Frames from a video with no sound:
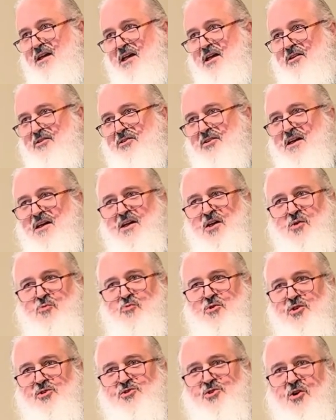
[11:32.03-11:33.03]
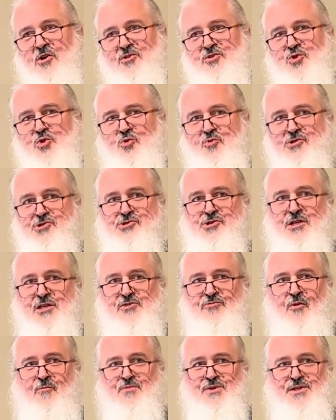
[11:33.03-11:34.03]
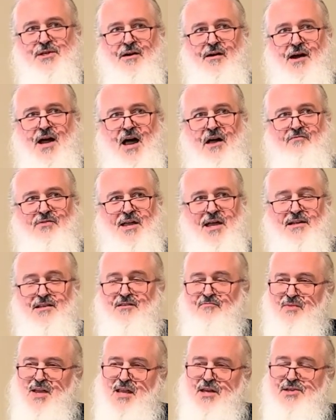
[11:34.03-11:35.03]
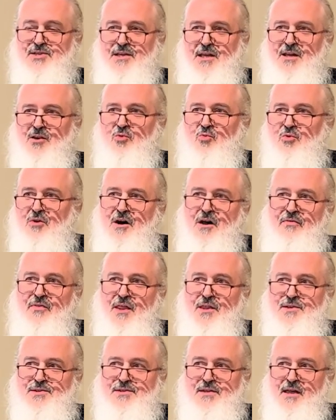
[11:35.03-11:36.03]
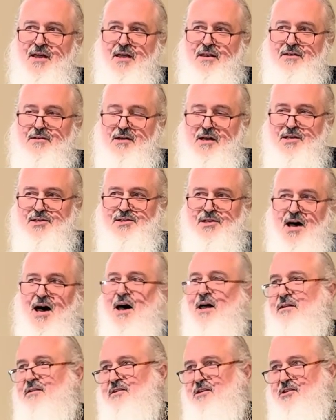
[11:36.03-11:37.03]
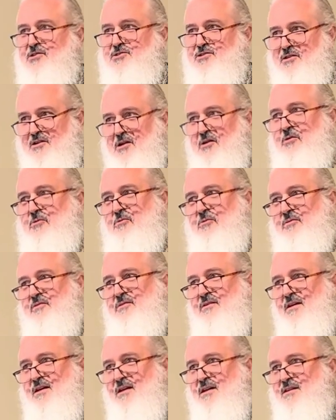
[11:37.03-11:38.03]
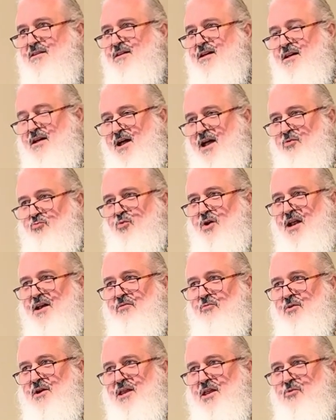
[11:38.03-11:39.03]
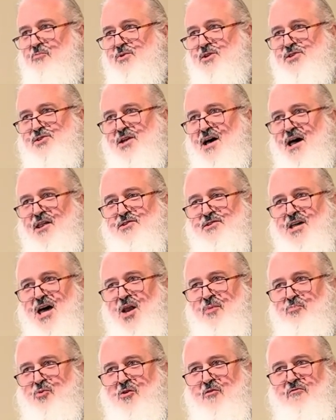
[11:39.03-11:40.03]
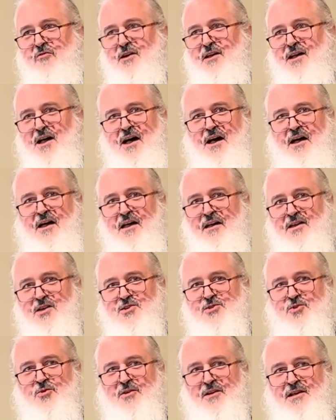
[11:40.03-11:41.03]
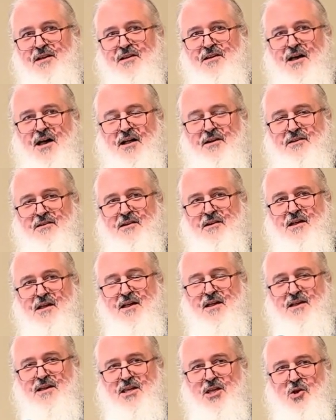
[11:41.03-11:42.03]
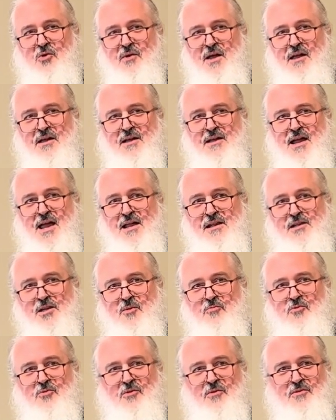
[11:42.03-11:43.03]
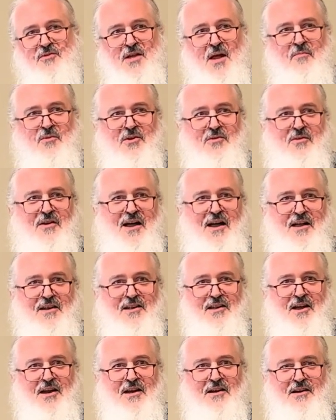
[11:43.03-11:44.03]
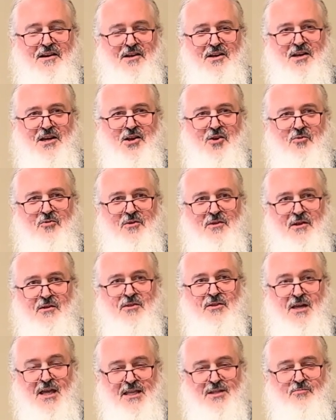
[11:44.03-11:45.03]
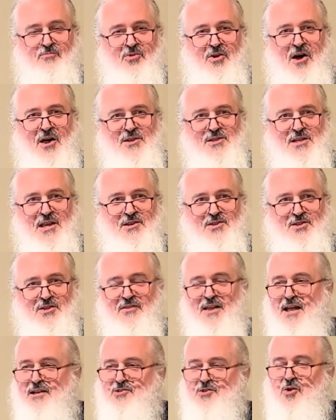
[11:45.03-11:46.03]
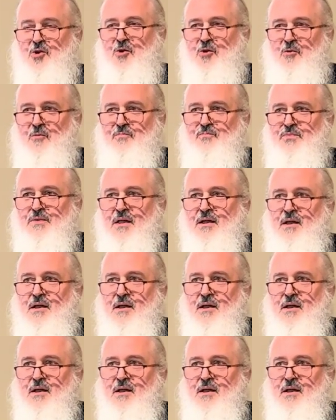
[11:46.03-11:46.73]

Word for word: And when you talk to Christians from Syria, I've yet to meet a single one that said Assad needs to go. And why do you know Assad's not a perfect guy? He's certainly not you know a, a liberal Democrat like uh, you know in the, in the broad sense of that term.